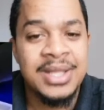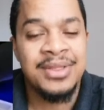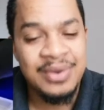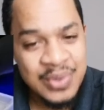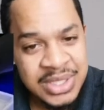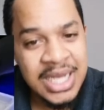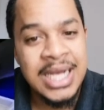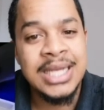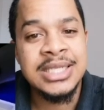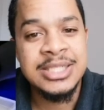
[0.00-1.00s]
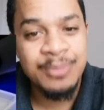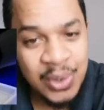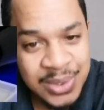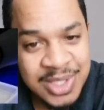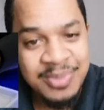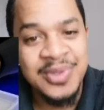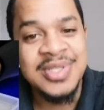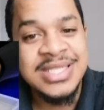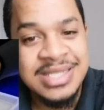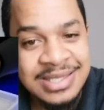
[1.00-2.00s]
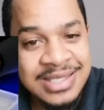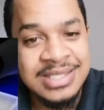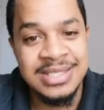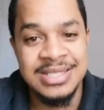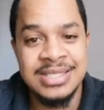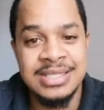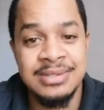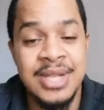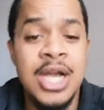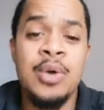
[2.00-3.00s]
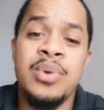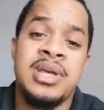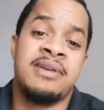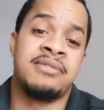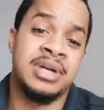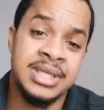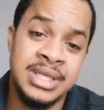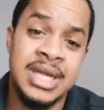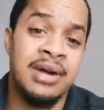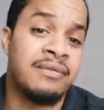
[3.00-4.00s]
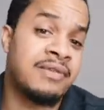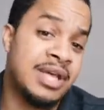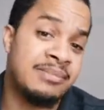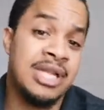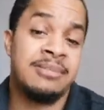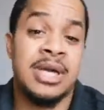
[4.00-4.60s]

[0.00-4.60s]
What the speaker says: Those are responsible citizens. Now we have heard our family